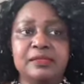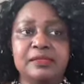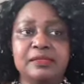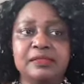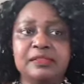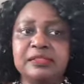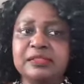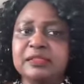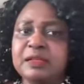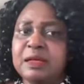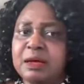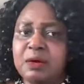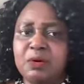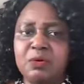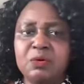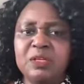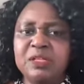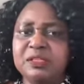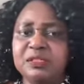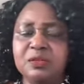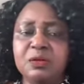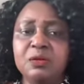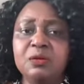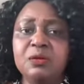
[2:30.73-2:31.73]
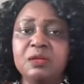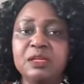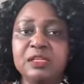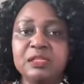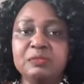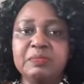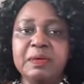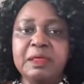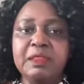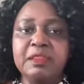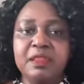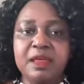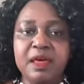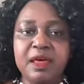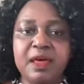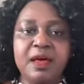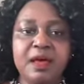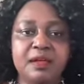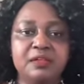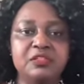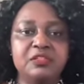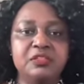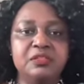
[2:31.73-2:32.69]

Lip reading: so it's always been there.